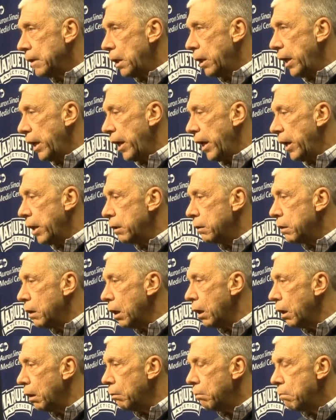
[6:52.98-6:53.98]
And
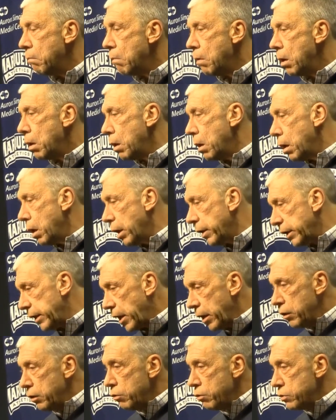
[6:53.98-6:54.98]

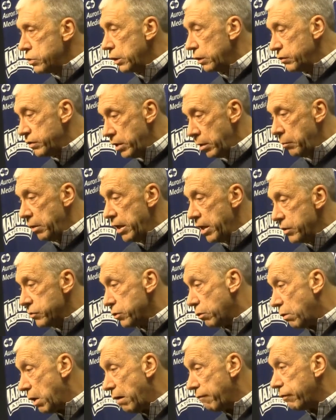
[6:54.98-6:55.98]
again, using Timmy as a
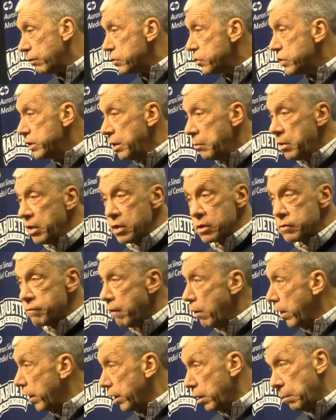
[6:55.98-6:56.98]
reference, Timmy is
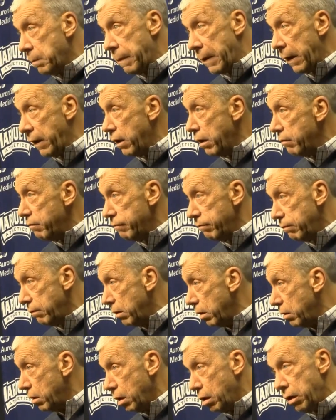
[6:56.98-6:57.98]
very competitive
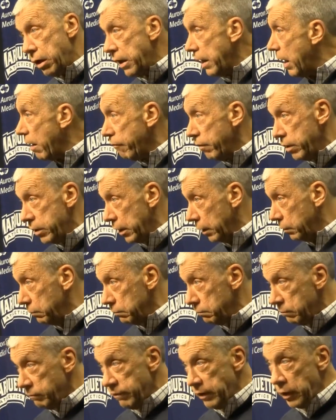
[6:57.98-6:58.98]
in everything,
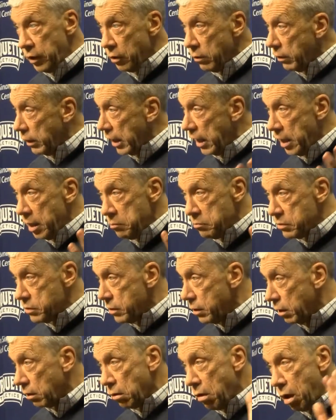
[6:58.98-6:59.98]
video games
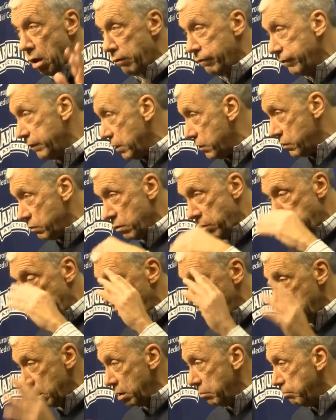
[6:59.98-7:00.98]
to golf to
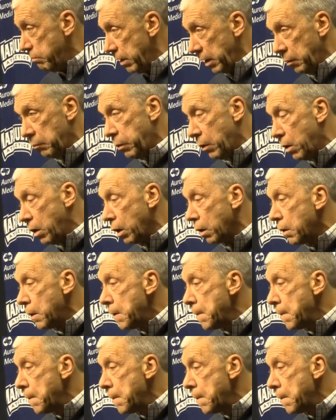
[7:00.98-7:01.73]
swimming to ping pong.